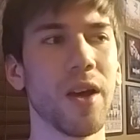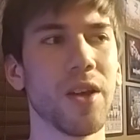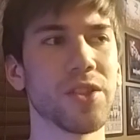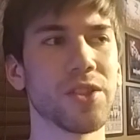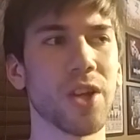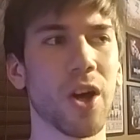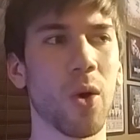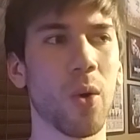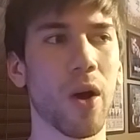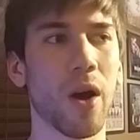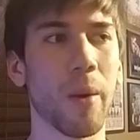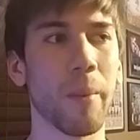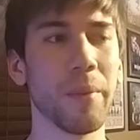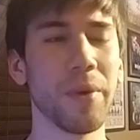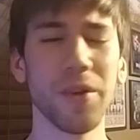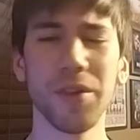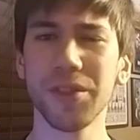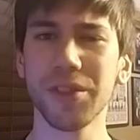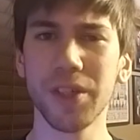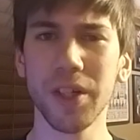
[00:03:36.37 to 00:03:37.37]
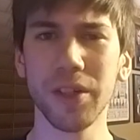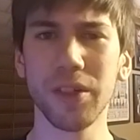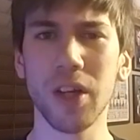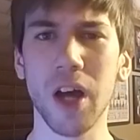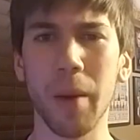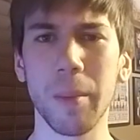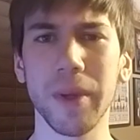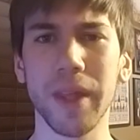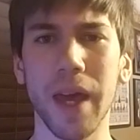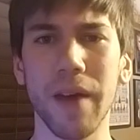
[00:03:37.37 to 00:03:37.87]
So it was good
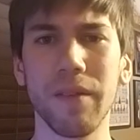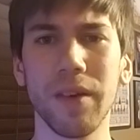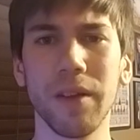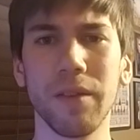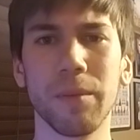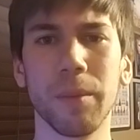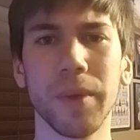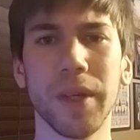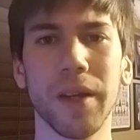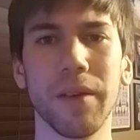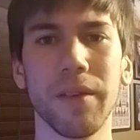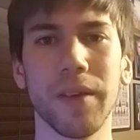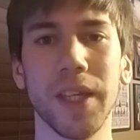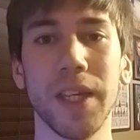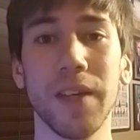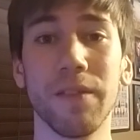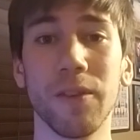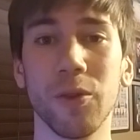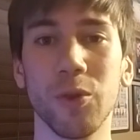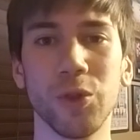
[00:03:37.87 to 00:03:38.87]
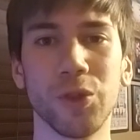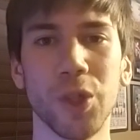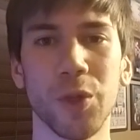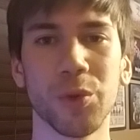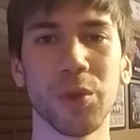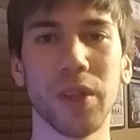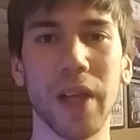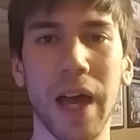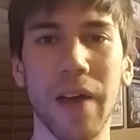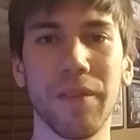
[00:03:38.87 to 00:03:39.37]
comedy heavy beginning. Even the
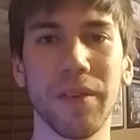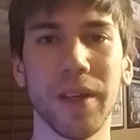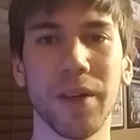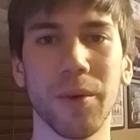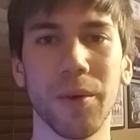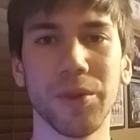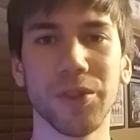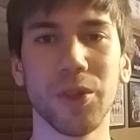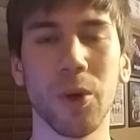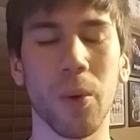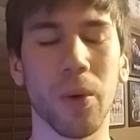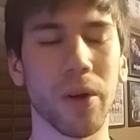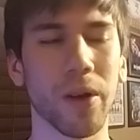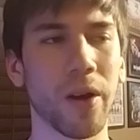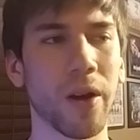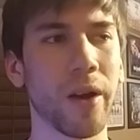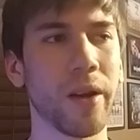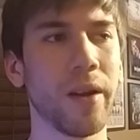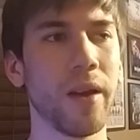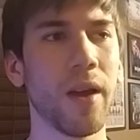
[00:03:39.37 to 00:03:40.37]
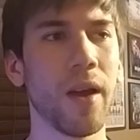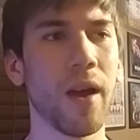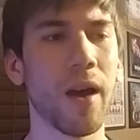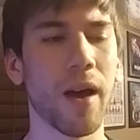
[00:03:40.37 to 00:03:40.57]
Usos were laughing at what was going on.